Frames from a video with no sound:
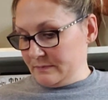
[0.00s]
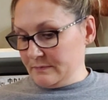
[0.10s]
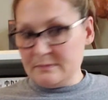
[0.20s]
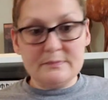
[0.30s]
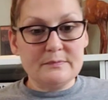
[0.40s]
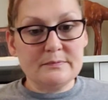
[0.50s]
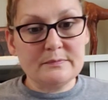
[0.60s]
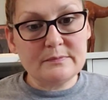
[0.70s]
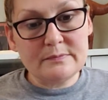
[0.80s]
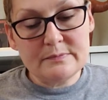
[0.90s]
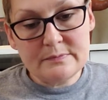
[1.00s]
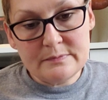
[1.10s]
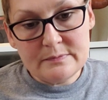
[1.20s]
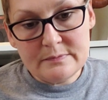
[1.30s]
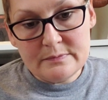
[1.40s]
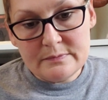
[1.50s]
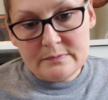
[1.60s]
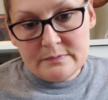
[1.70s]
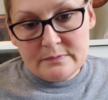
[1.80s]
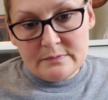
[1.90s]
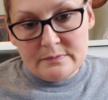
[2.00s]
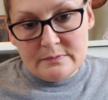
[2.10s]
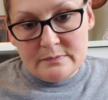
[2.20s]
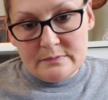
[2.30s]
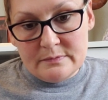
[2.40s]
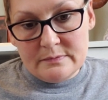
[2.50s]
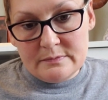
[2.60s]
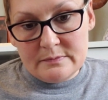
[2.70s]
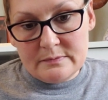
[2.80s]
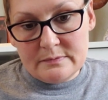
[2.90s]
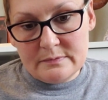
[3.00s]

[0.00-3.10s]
No one is speaking in this clip.